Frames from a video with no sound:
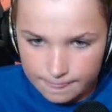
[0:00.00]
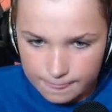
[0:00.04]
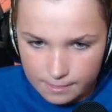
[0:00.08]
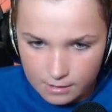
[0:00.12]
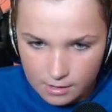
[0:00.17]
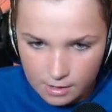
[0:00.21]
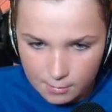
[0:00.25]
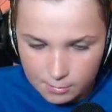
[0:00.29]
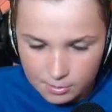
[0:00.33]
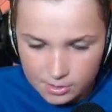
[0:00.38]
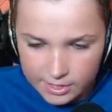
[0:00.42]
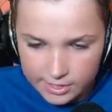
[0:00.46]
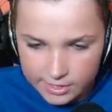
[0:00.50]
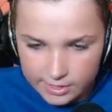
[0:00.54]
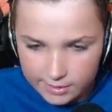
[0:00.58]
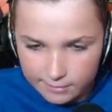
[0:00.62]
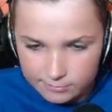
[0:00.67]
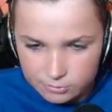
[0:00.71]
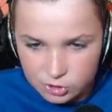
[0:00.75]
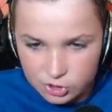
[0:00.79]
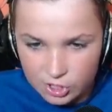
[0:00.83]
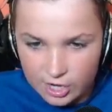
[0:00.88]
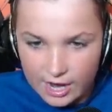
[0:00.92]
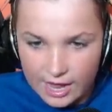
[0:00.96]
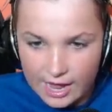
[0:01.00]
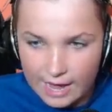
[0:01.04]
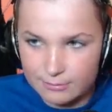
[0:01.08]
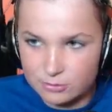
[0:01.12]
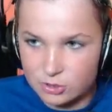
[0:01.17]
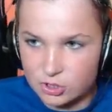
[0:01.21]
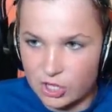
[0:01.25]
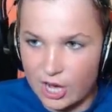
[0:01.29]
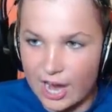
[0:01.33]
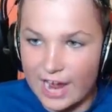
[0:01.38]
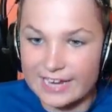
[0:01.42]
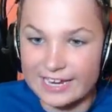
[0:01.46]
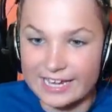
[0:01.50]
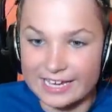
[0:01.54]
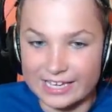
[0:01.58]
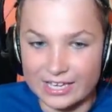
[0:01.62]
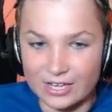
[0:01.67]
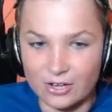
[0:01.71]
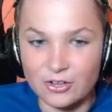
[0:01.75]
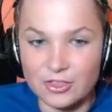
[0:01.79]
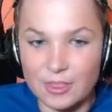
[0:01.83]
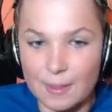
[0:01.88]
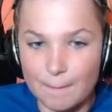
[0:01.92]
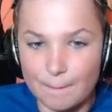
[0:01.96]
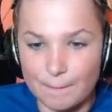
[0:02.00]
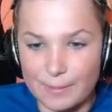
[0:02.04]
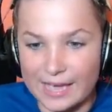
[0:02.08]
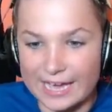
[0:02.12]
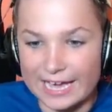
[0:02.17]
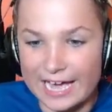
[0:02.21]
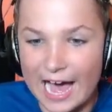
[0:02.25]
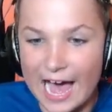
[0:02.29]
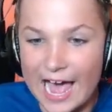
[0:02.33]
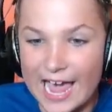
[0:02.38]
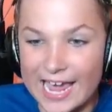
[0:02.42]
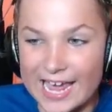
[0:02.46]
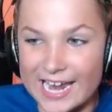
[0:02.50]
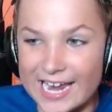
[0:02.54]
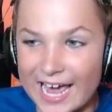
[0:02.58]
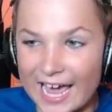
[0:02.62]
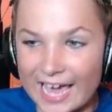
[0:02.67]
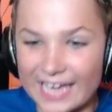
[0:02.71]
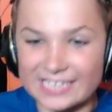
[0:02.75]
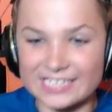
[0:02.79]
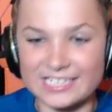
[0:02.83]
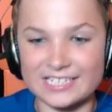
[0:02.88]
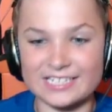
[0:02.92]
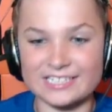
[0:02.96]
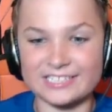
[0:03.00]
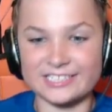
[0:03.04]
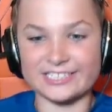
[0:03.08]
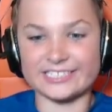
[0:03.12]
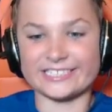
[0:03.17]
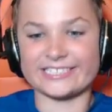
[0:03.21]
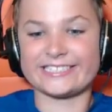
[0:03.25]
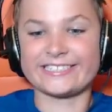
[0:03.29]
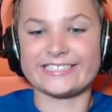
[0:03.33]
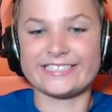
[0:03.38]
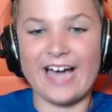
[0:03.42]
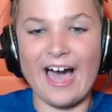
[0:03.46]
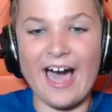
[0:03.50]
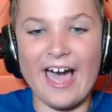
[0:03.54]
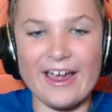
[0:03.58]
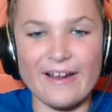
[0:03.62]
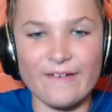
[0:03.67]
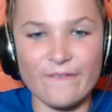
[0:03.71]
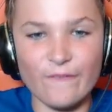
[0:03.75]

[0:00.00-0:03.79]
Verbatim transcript: I'm trying to kill the big guy and I just died